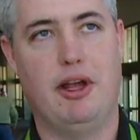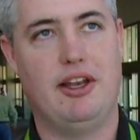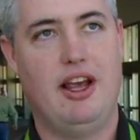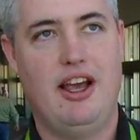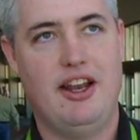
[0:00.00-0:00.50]
at
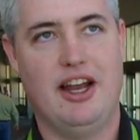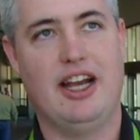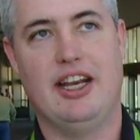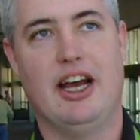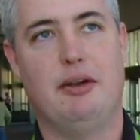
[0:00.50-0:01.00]

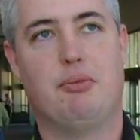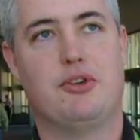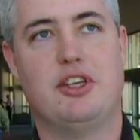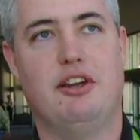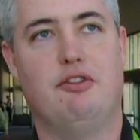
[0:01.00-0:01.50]

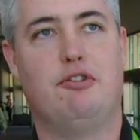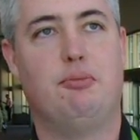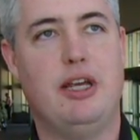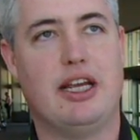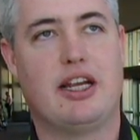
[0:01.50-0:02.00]
99% of its
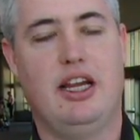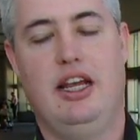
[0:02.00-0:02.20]
peak.